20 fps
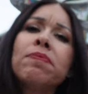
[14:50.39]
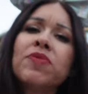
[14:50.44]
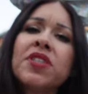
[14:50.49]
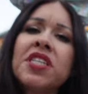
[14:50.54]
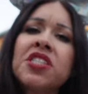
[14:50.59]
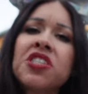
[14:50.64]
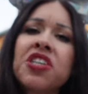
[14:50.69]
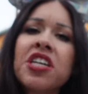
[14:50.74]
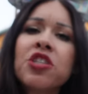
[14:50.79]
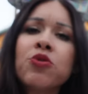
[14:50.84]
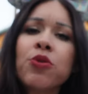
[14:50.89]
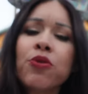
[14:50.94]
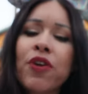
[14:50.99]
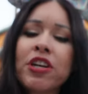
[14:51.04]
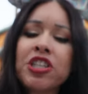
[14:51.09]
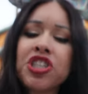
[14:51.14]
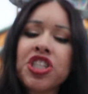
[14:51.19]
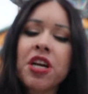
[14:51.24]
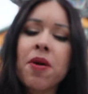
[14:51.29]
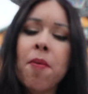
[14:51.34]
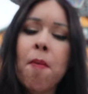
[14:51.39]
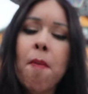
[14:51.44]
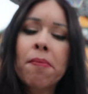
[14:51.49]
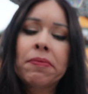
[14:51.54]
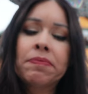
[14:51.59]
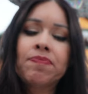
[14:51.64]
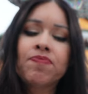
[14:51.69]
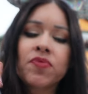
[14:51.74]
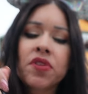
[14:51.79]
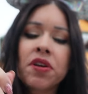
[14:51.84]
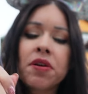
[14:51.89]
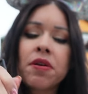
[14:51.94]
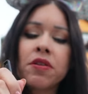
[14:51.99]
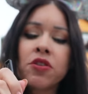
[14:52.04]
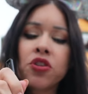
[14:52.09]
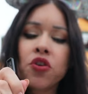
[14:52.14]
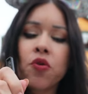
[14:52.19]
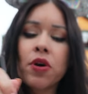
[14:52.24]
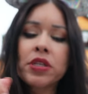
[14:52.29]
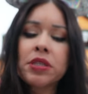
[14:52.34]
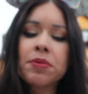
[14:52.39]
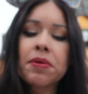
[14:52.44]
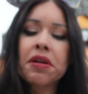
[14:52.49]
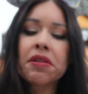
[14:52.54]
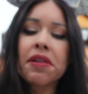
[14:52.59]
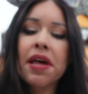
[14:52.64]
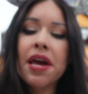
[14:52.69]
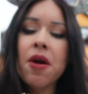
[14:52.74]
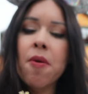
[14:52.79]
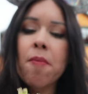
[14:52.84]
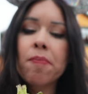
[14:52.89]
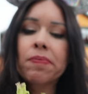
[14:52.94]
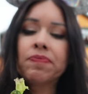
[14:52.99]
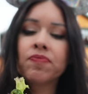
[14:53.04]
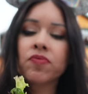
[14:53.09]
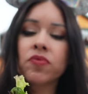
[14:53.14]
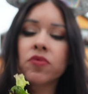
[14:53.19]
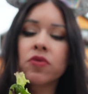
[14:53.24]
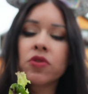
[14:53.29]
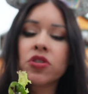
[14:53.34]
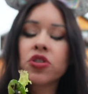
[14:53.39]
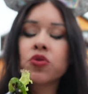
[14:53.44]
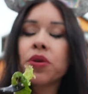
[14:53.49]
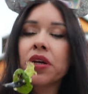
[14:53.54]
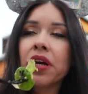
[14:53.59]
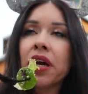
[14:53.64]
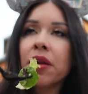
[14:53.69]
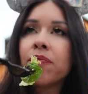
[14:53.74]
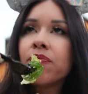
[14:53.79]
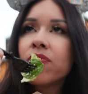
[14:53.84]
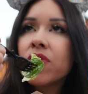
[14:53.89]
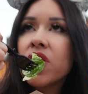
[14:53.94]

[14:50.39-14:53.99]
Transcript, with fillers: It's good, it's refreshing. So you want something light? This is really good.